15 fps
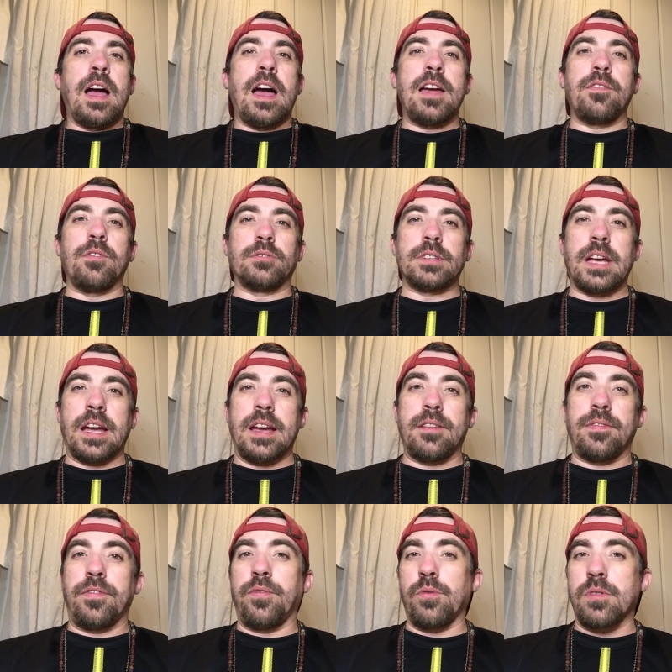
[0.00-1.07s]
I've only had
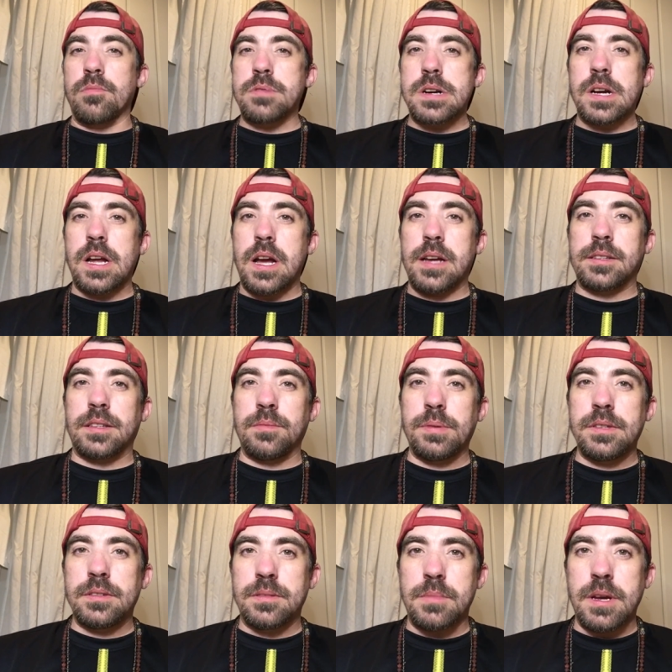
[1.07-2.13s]
4
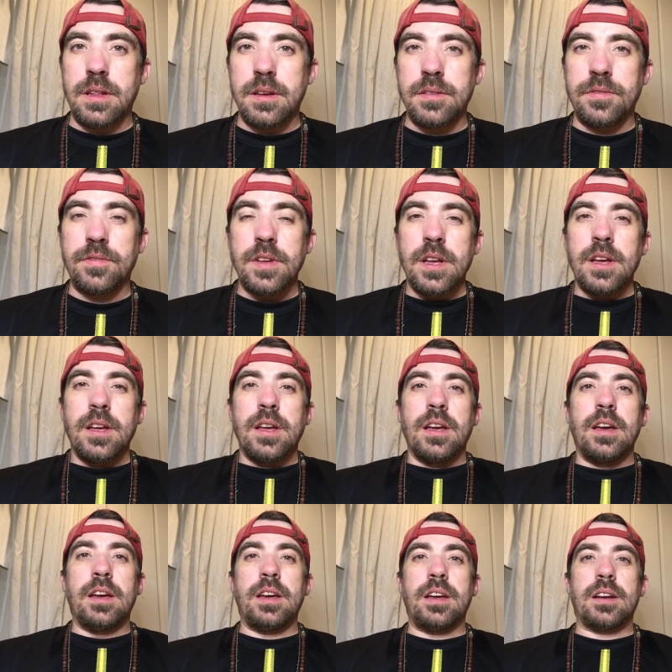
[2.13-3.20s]
bronchoscopies in my life,
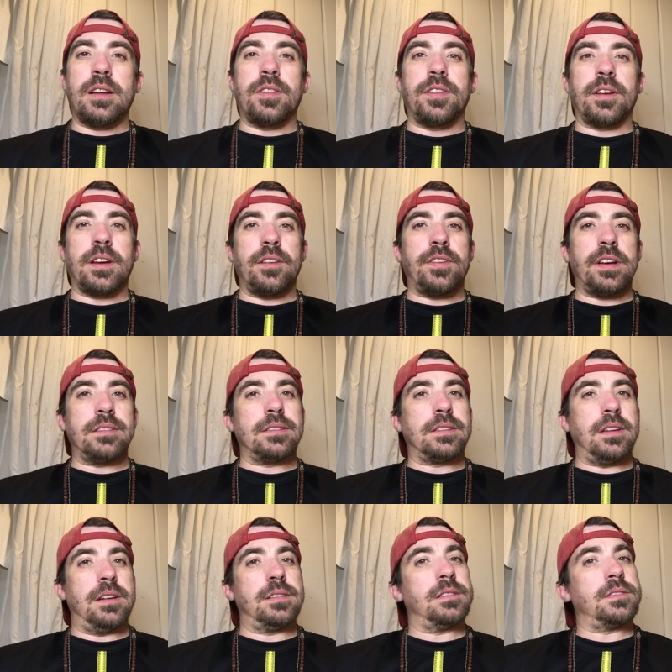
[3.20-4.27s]
and I think I've had
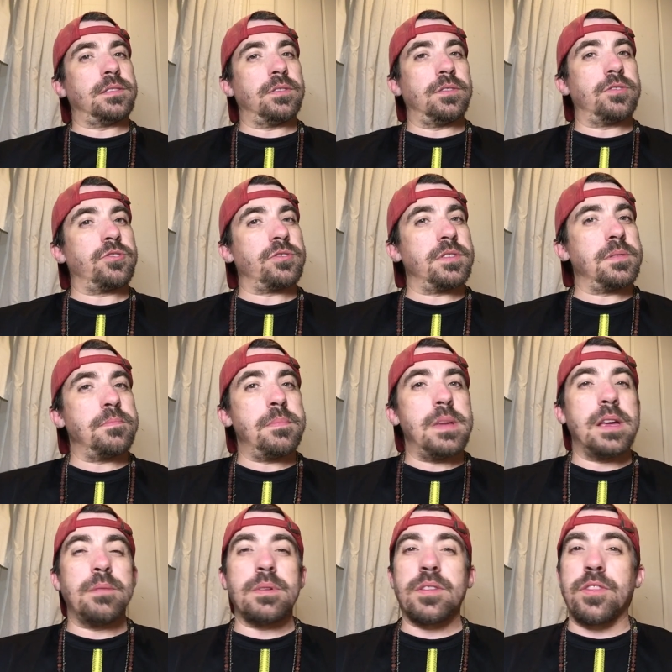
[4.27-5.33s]
sinus surgery
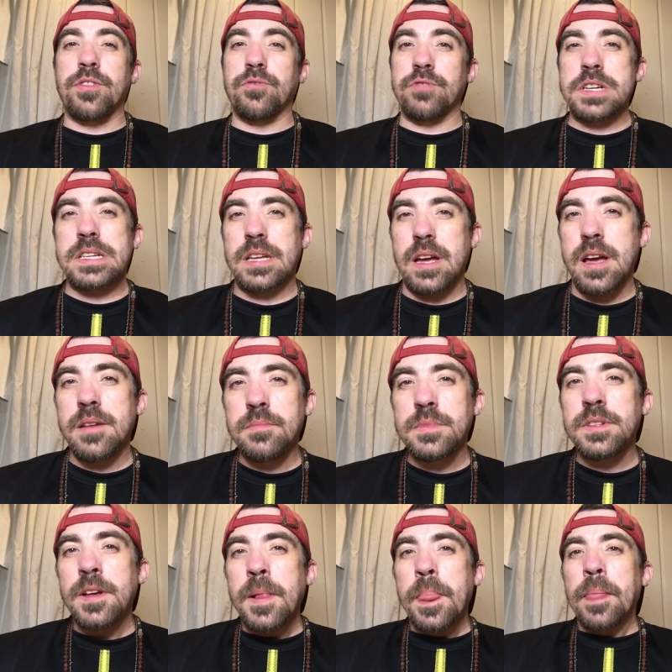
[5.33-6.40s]
maybe 3
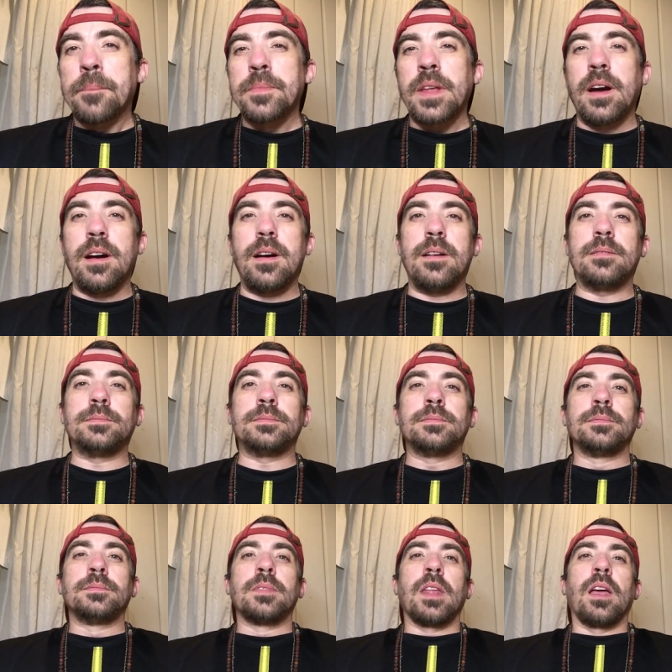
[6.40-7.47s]
times.
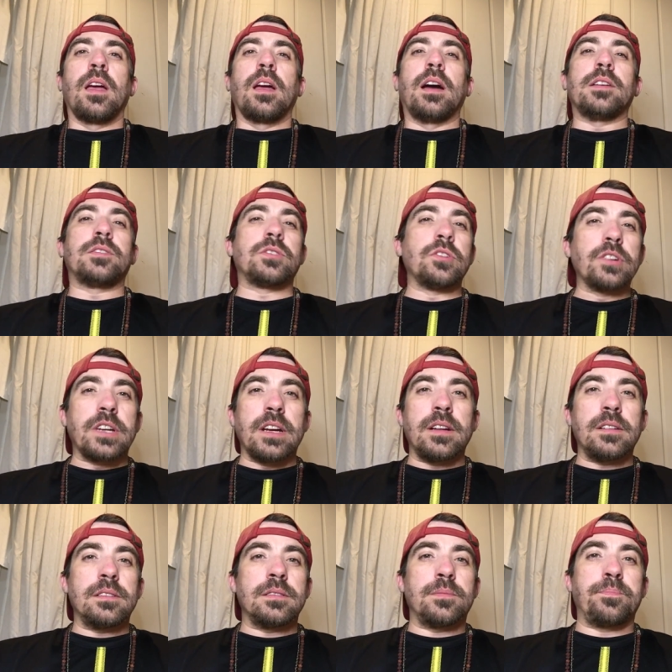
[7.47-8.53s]
I still
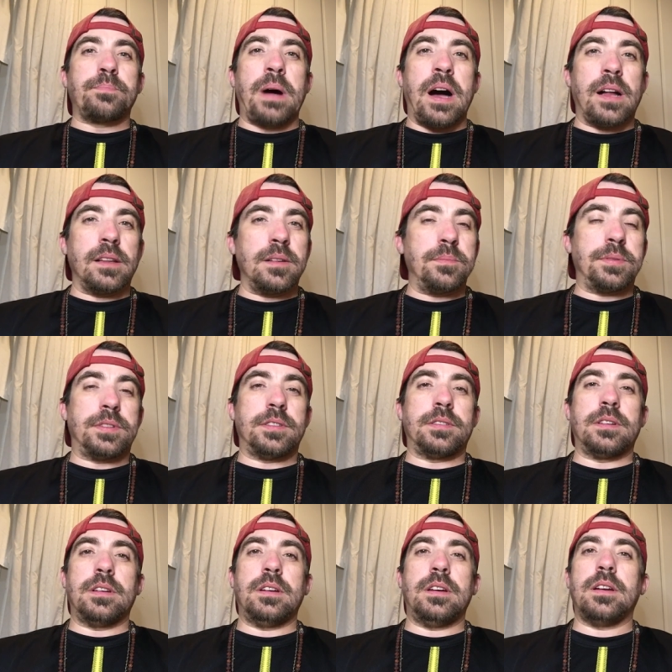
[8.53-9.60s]
get
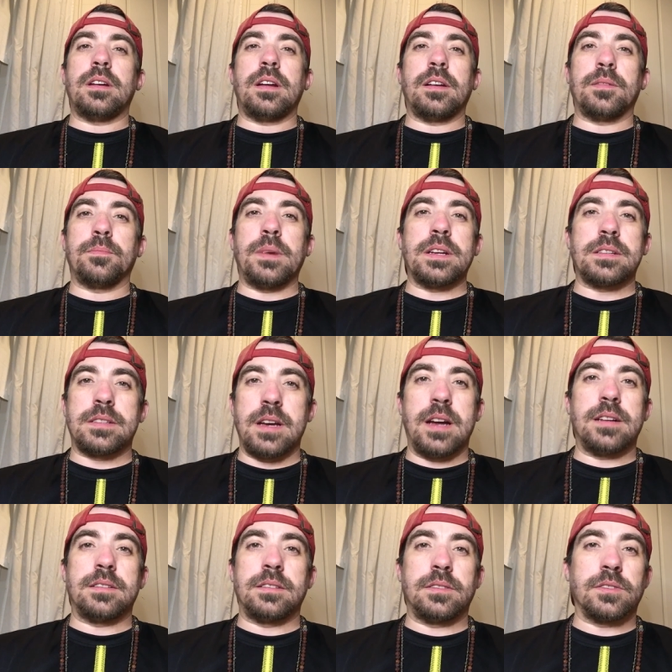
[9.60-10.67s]
polyps, and my
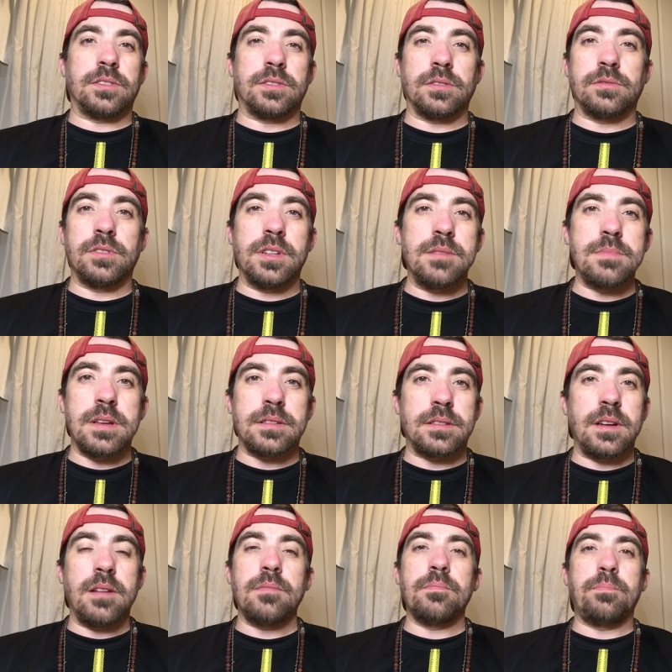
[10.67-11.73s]
sinuses are still really
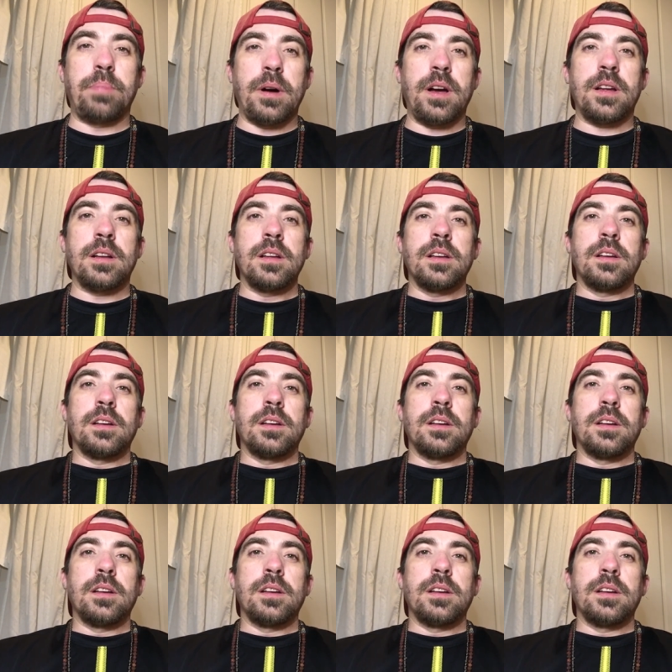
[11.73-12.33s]
messed up, but